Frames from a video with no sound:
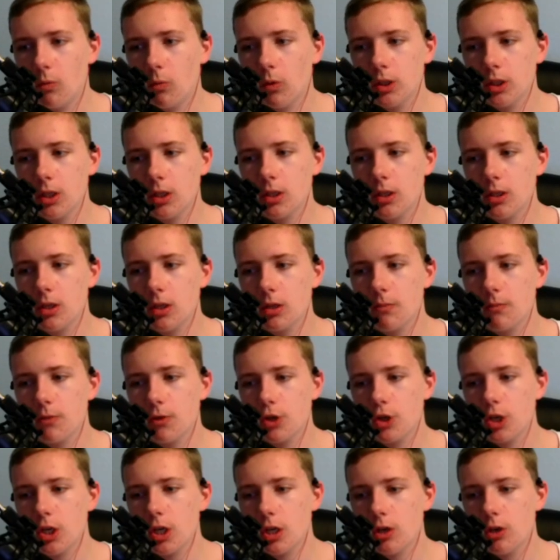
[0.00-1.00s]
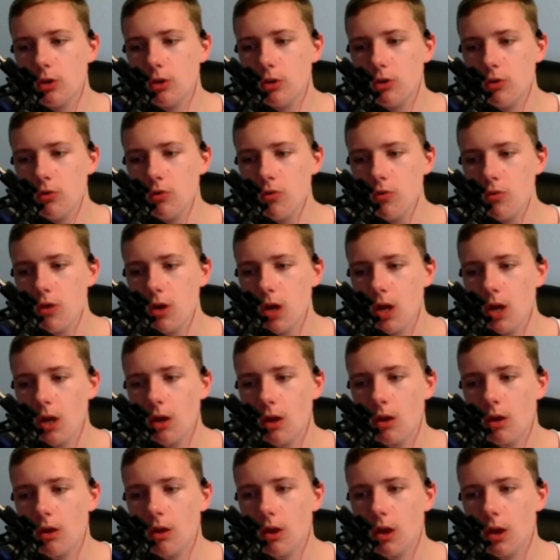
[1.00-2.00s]
What does this machine do?
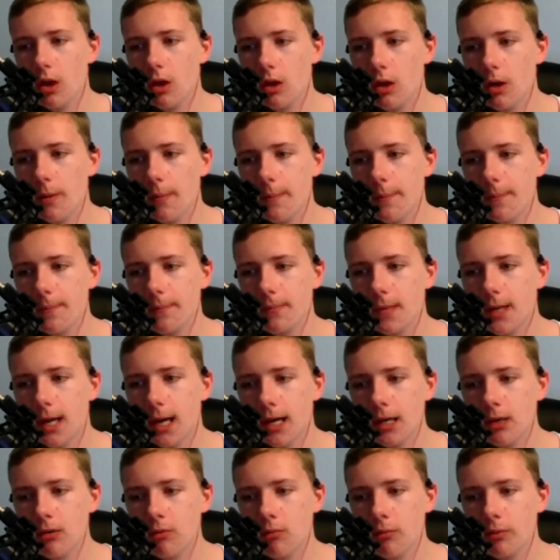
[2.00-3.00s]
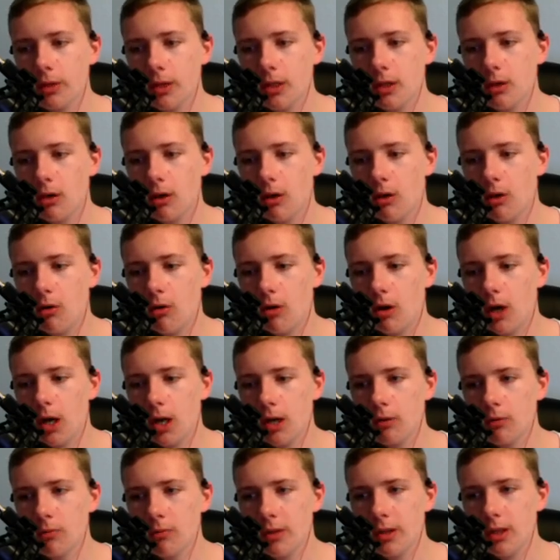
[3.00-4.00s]
I don't really
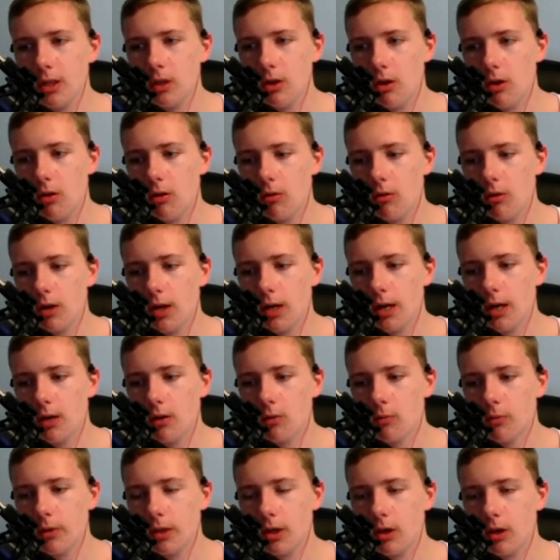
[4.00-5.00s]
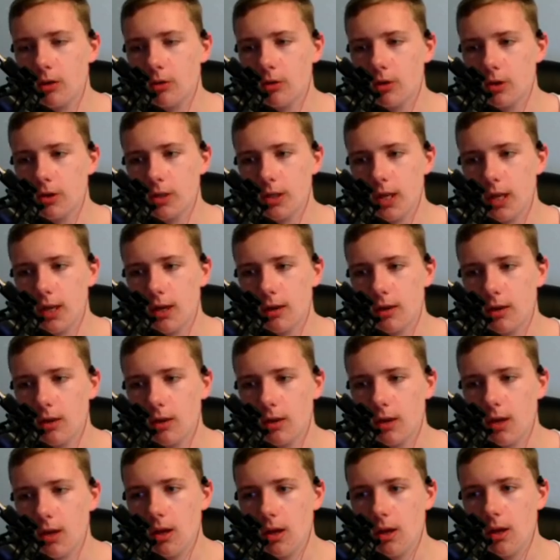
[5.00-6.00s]
know, and I don't really understand.
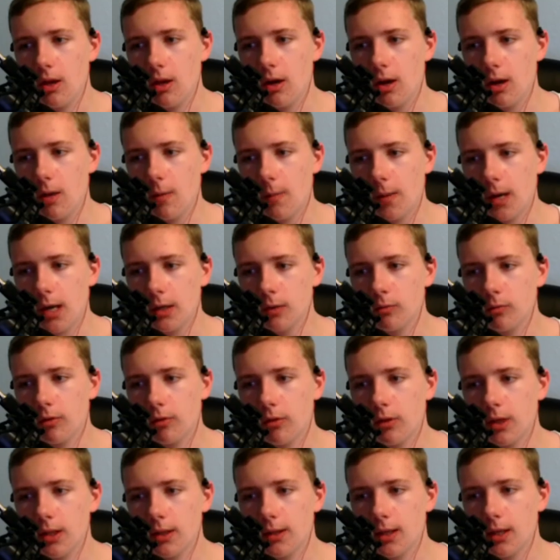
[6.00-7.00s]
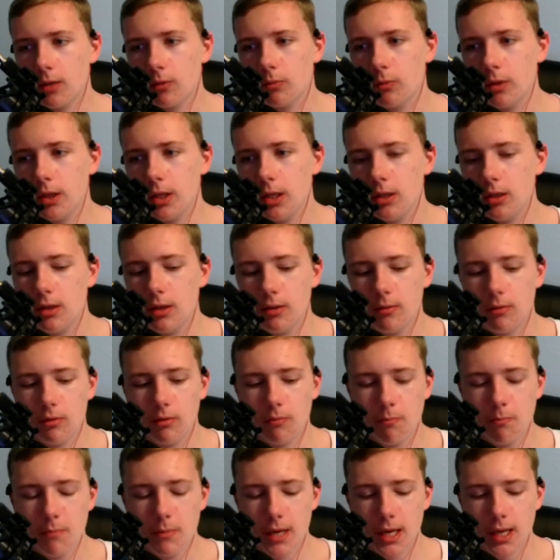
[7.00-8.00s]
I don't think that really
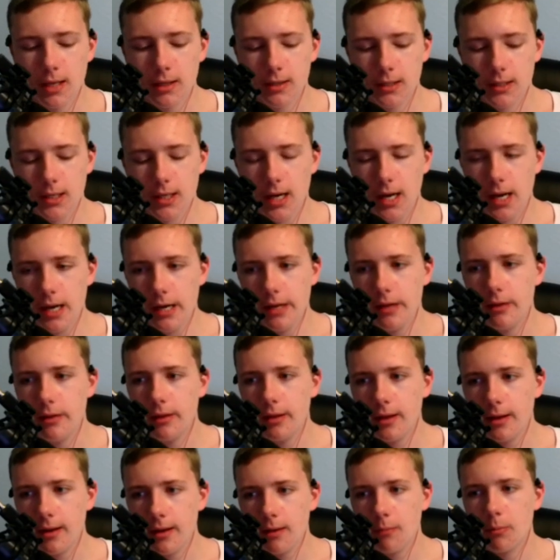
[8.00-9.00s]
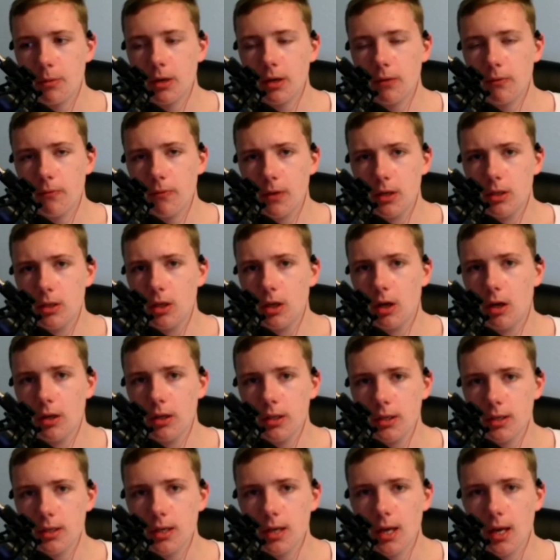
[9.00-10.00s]
means anything, but if it
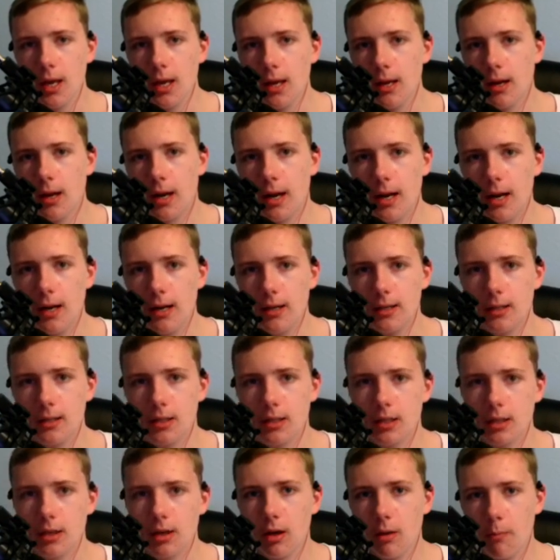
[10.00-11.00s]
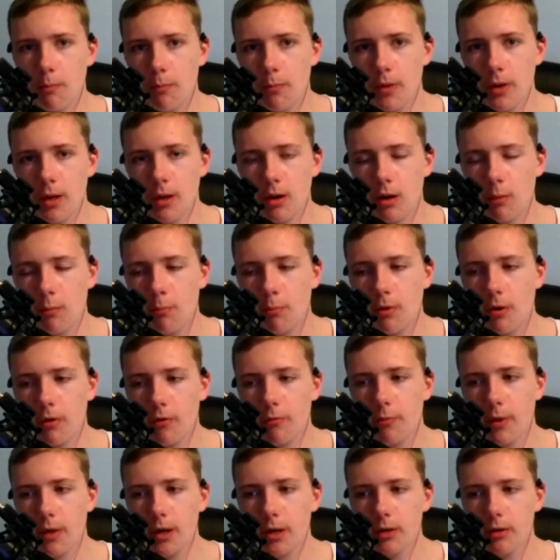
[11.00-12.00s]
does, it's a bit
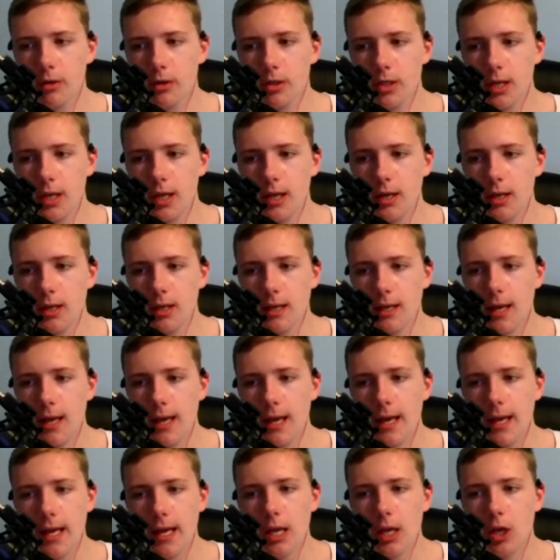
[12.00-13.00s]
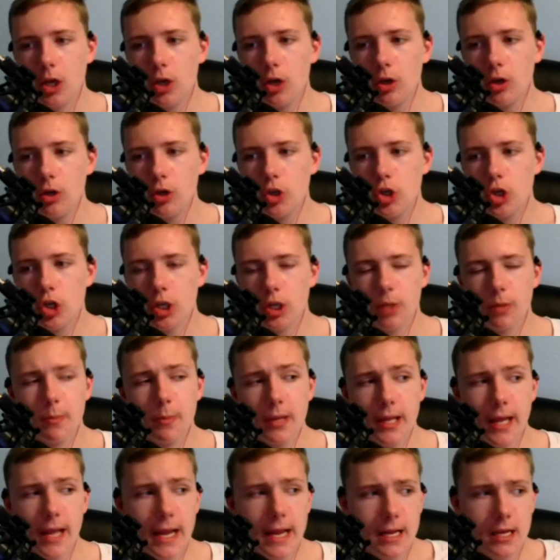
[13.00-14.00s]
above my understanding. It could just
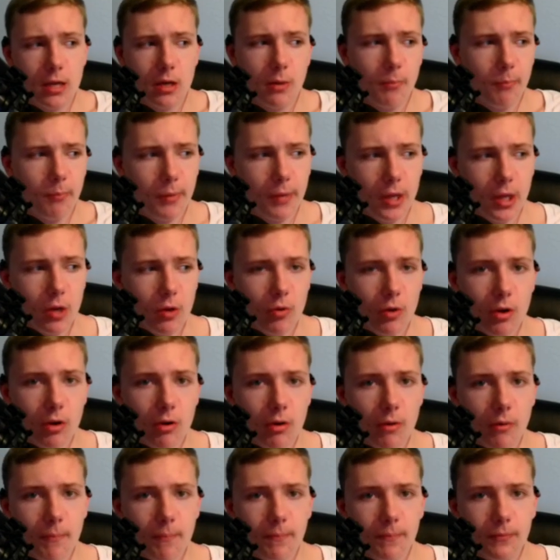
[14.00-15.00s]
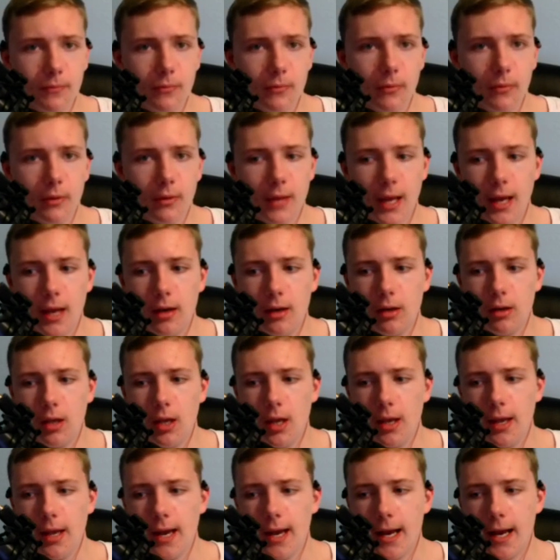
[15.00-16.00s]
be a computer that
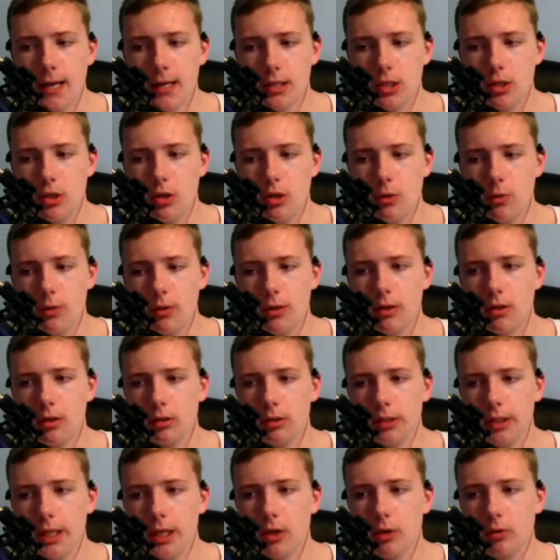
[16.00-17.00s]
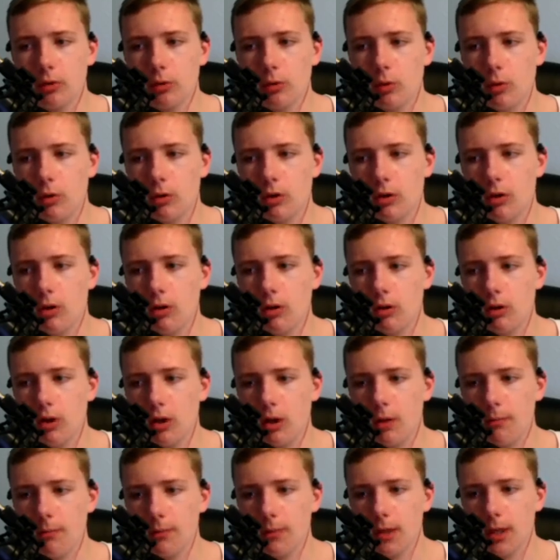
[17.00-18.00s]
has to do with the later lore
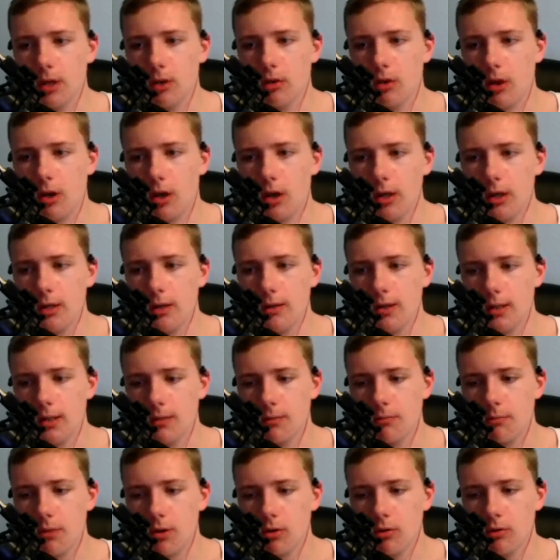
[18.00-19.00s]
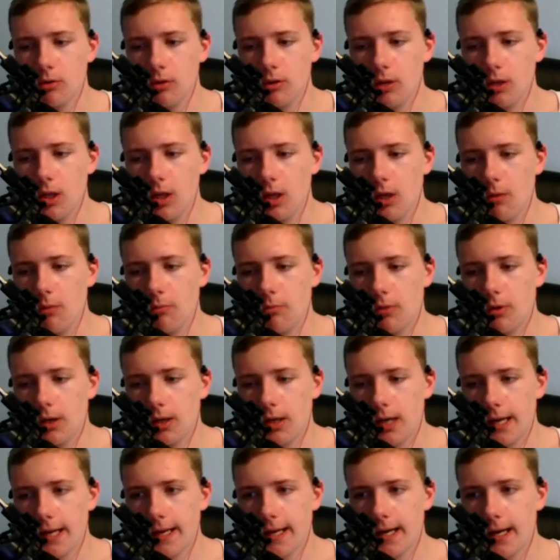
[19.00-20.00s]
later on in this mural,
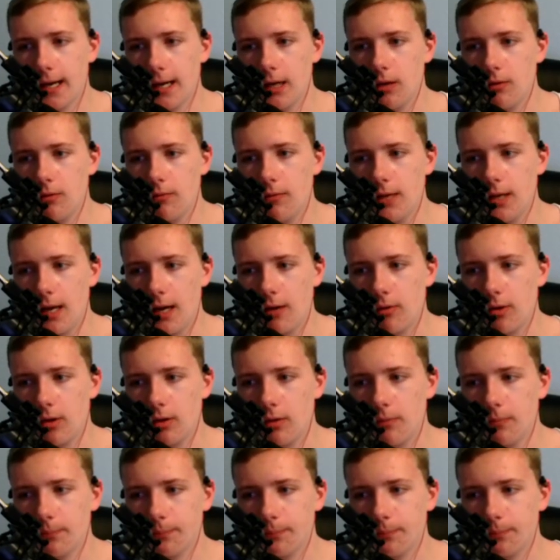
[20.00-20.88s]
but I kind of doubt it.